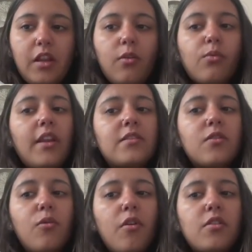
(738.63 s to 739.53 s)

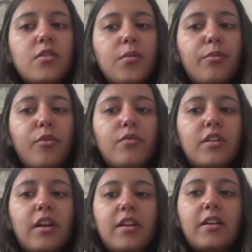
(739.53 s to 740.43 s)
Gradescope also improves
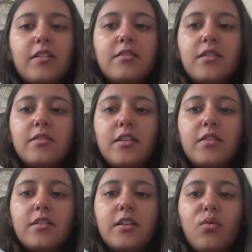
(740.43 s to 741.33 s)
grading
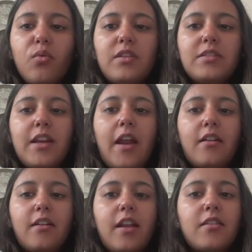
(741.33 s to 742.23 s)
consistency with
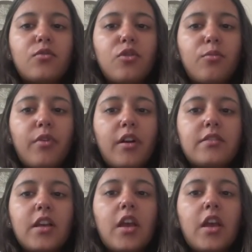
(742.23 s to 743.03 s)
standardized rubrics,